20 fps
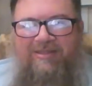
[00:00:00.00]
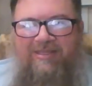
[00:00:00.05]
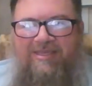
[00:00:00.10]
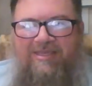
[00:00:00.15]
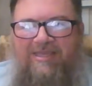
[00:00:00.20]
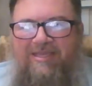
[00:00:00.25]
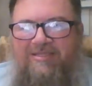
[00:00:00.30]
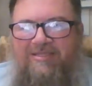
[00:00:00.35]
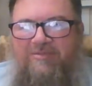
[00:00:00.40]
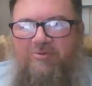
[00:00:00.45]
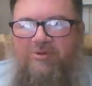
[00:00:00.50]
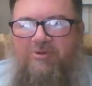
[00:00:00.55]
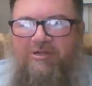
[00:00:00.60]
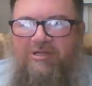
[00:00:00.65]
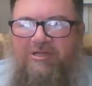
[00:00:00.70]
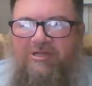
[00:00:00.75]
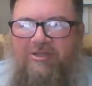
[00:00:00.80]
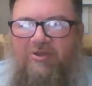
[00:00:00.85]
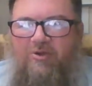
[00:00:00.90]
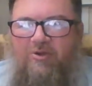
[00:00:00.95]
kids
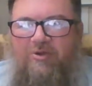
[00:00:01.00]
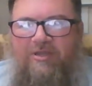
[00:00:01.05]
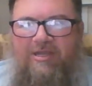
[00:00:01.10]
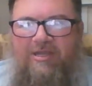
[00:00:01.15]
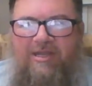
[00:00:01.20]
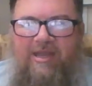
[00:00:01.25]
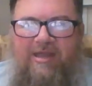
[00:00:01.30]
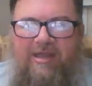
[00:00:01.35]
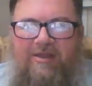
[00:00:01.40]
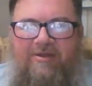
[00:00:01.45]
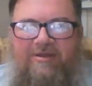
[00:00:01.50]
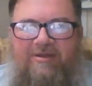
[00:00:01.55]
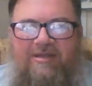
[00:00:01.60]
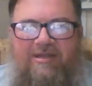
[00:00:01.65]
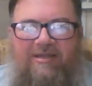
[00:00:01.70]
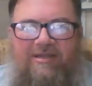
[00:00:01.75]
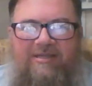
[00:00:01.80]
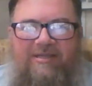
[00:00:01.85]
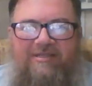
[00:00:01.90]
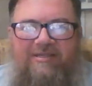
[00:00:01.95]
wanted to go get a
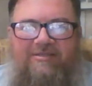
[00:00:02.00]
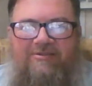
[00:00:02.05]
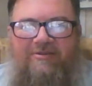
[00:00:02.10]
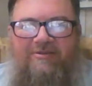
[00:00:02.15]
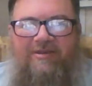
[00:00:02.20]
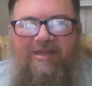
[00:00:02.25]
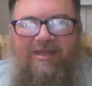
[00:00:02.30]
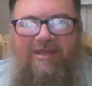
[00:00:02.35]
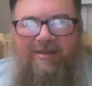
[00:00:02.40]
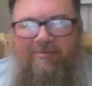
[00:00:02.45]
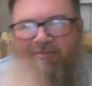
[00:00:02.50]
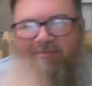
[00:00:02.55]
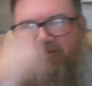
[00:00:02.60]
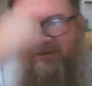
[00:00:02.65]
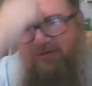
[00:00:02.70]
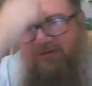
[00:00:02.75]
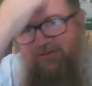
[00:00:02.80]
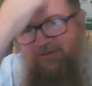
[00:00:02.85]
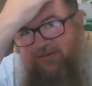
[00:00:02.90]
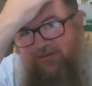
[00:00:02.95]
haircut yesterday,
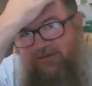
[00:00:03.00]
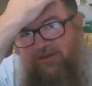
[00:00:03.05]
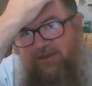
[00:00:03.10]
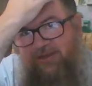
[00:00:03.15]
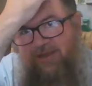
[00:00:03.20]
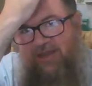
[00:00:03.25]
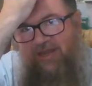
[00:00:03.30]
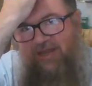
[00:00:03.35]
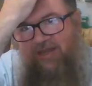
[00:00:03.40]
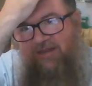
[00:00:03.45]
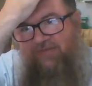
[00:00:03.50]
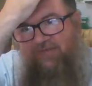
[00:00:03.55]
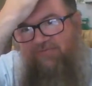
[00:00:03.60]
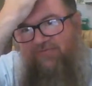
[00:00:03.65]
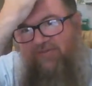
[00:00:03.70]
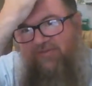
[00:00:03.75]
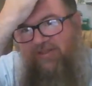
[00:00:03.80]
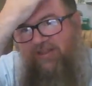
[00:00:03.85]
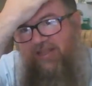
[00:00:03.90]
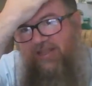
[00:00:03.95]
but I didn't
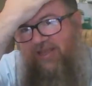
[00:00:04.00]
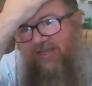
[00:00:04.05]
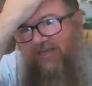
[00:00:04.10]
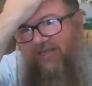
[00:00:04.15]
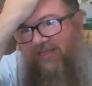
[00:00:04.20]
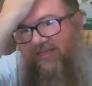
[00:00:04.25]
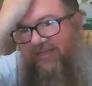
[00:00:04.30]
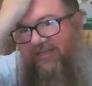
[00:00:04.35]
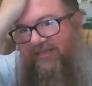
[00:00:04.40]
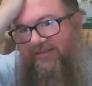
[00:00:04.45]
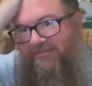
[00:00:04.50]
feel like it.